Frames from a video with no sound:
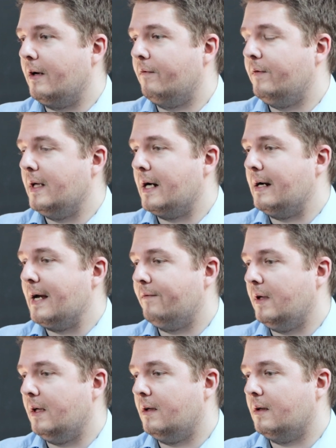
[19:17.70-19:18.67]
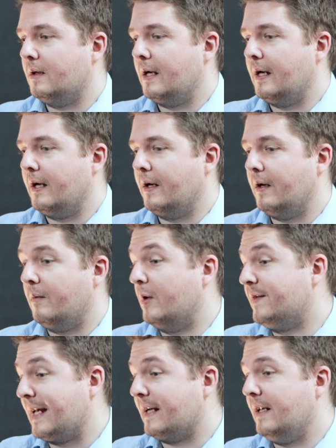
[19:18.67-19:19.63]
we are having a
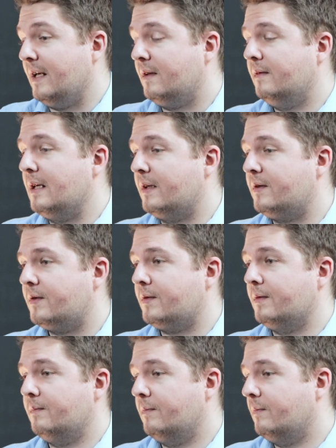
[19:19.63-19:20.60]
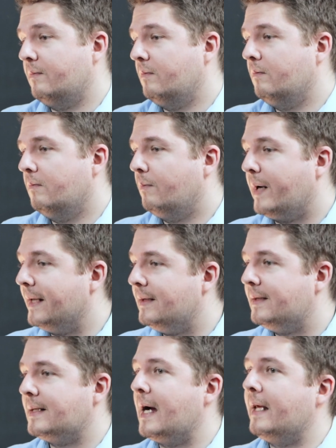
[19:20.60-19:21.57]
technique that's by
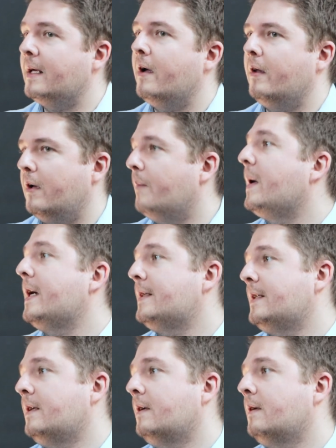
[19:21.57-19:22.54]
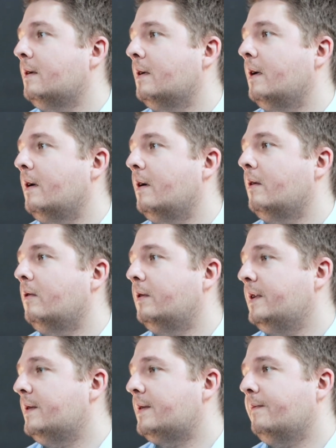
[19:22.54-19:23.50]
design anonymizing all
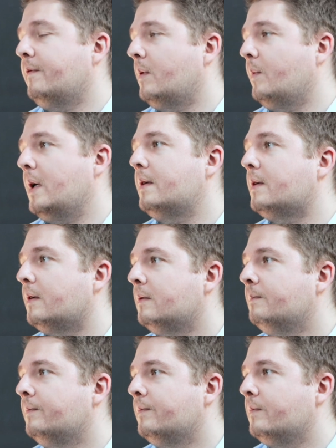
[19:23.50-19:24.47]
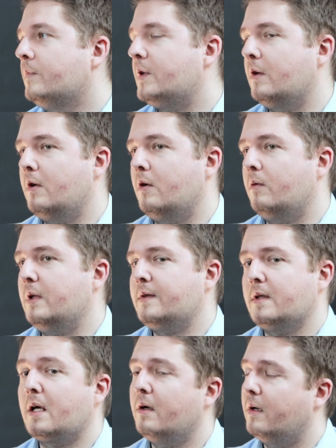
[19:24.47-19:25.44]
this information. So no, it's
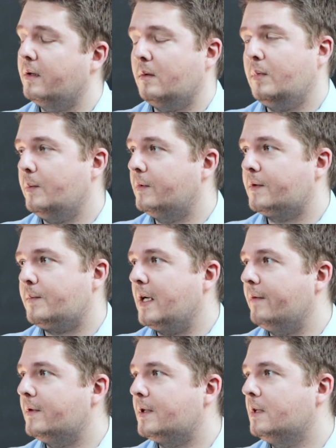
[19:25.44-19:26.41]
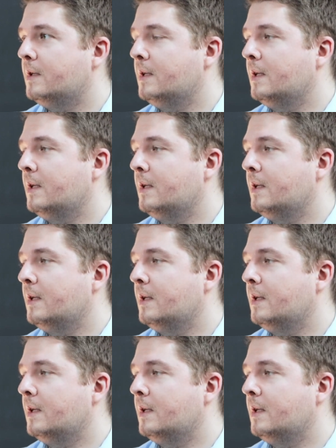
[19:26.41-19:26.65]
not hurting people's privacy.